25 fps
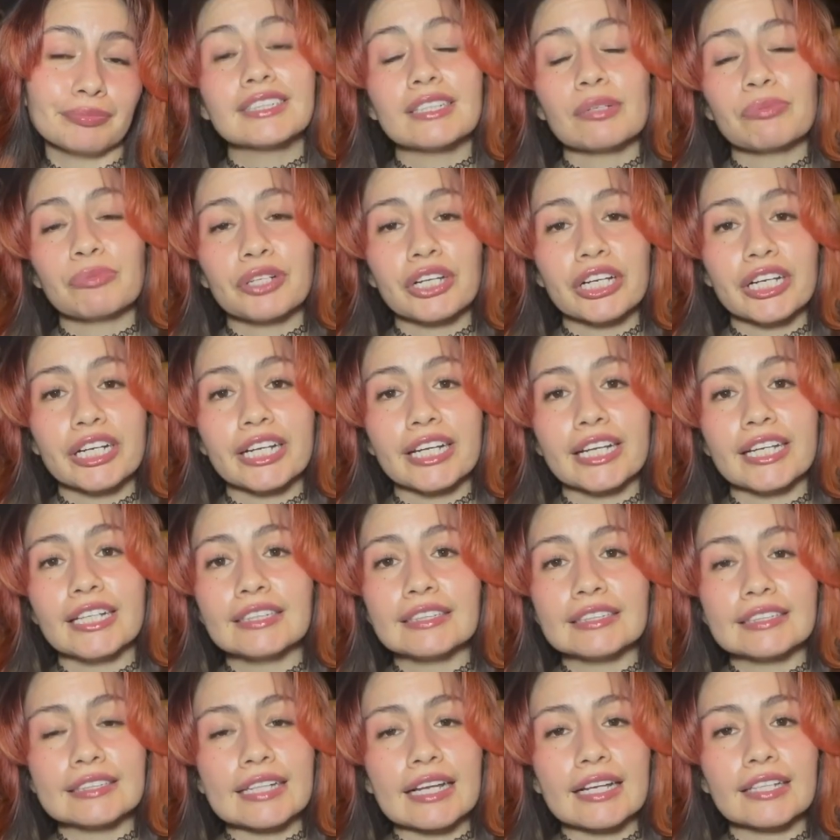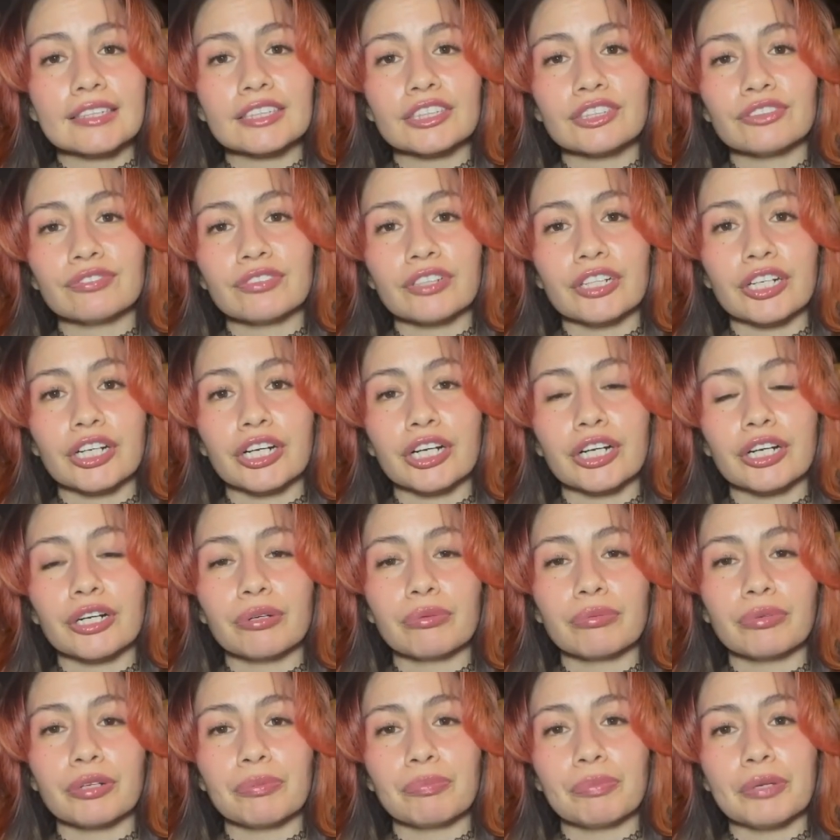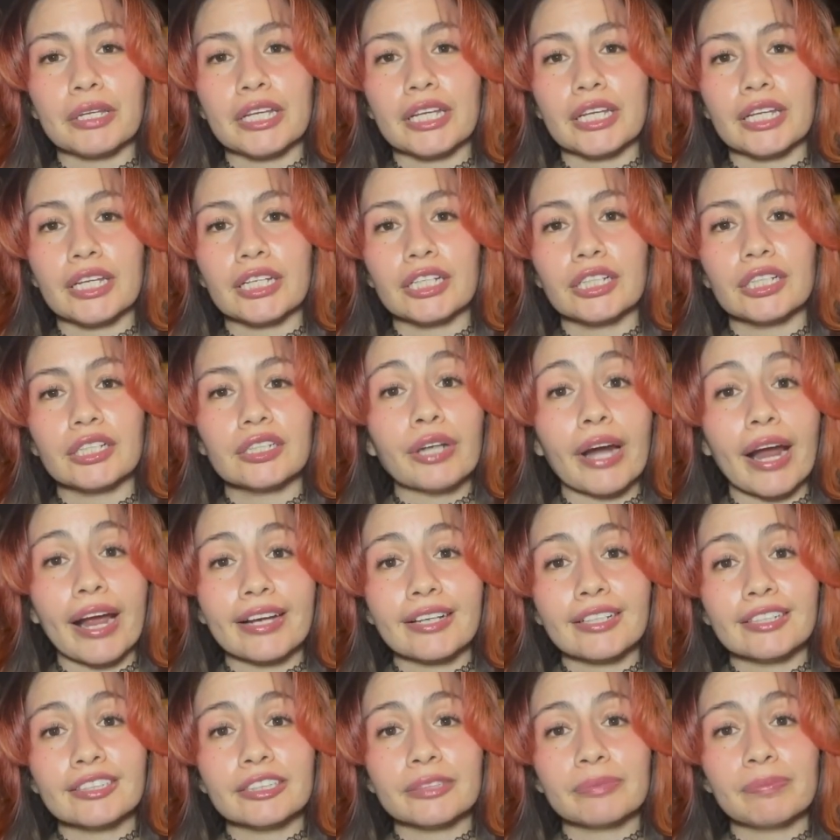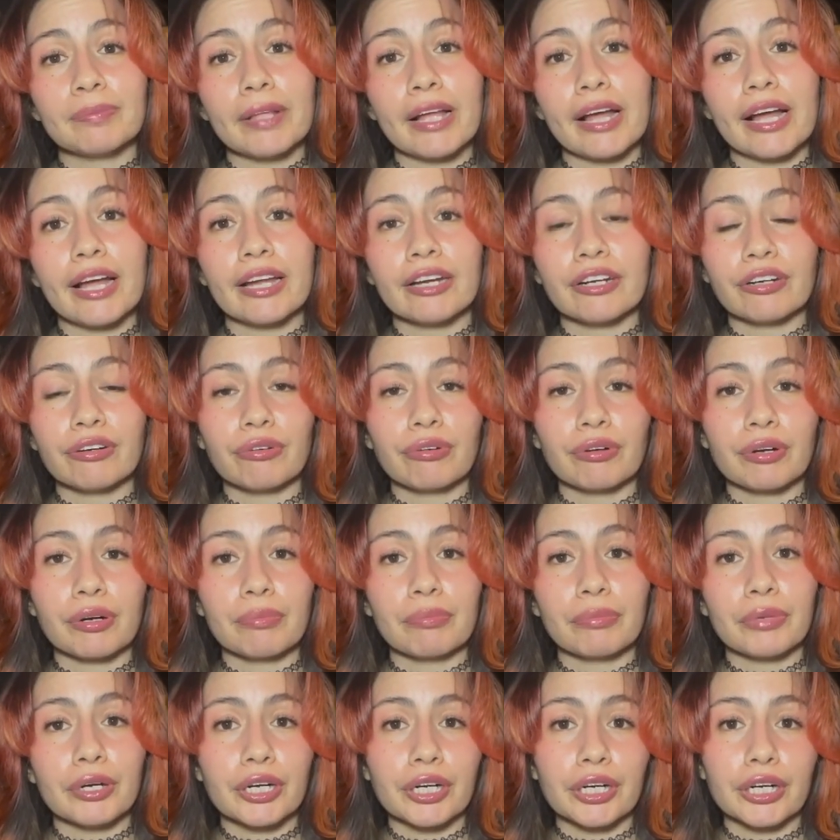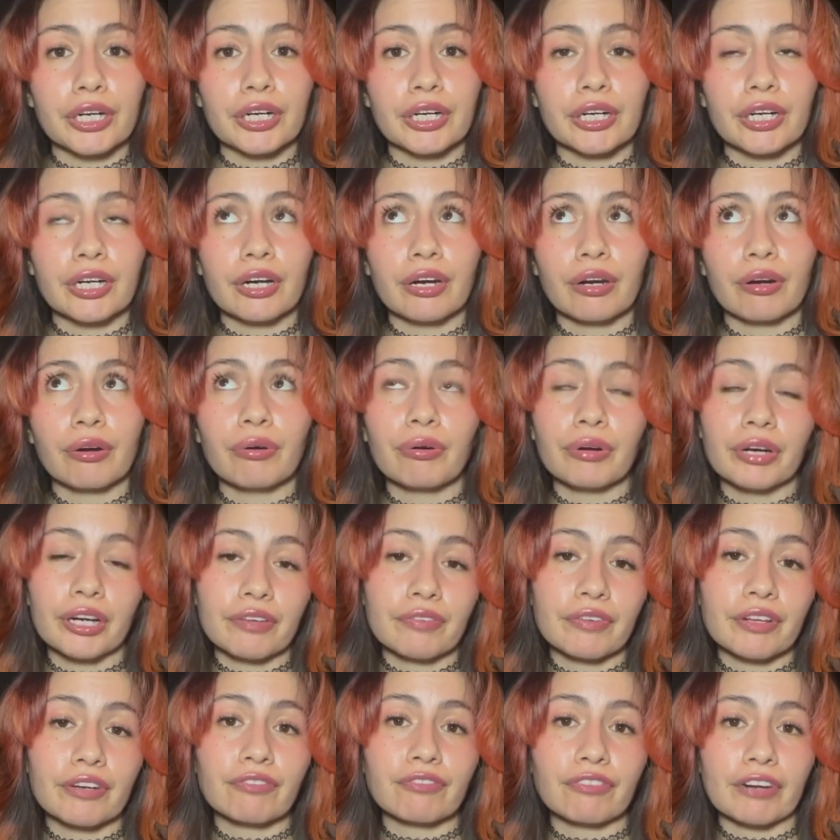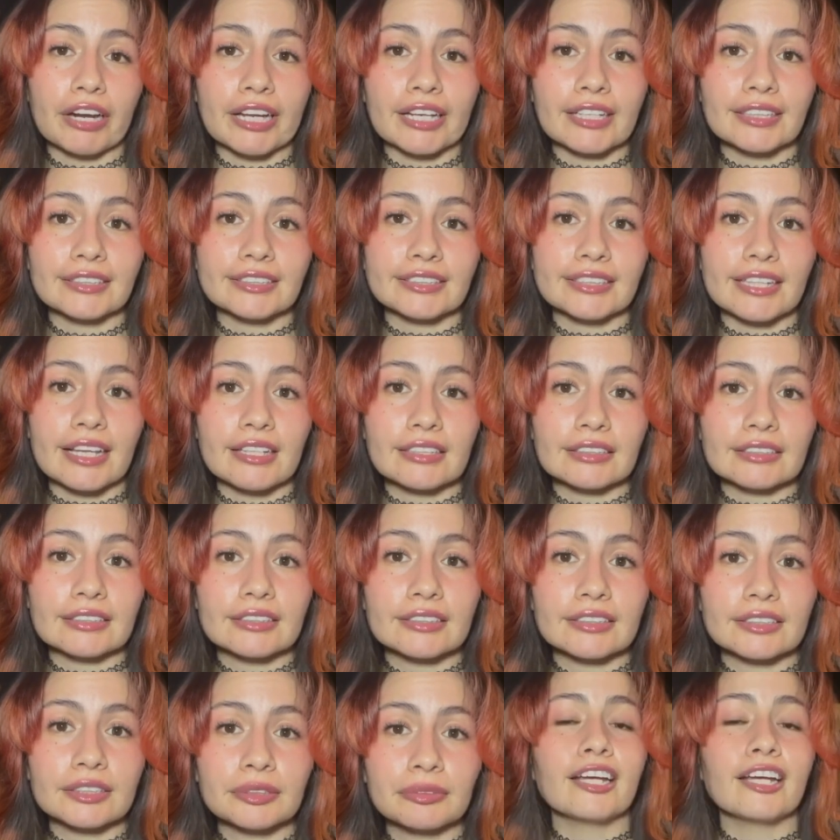Some good incense for her would be dragon's blood or myrrh, or even frankincense.